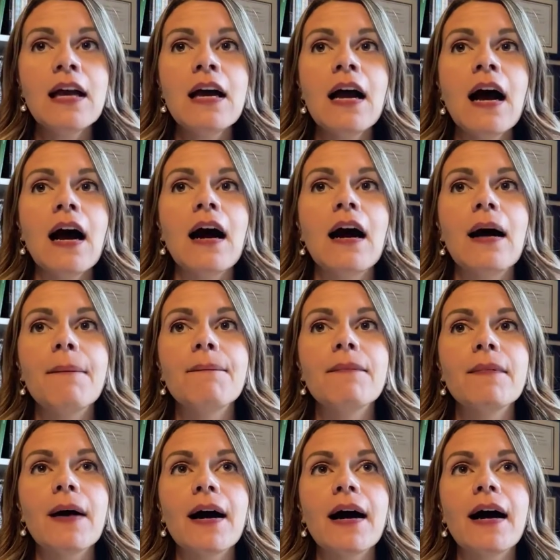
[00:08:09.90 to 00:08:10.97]

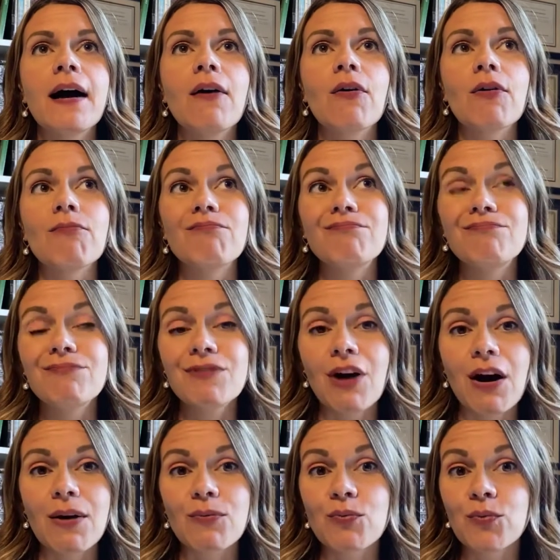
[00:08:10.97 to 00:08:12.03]
Or
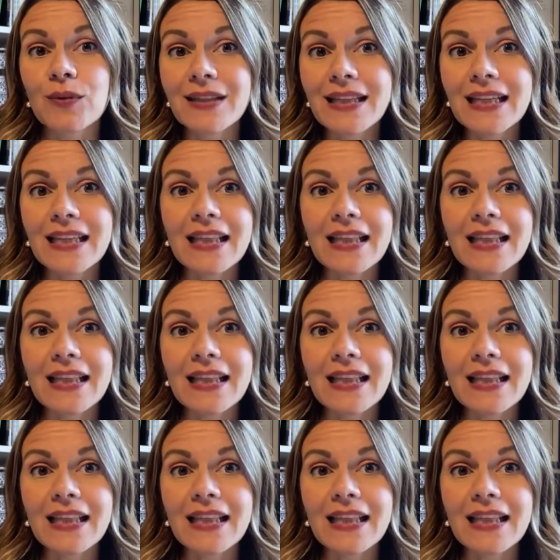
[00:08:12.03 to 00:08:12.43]
not really.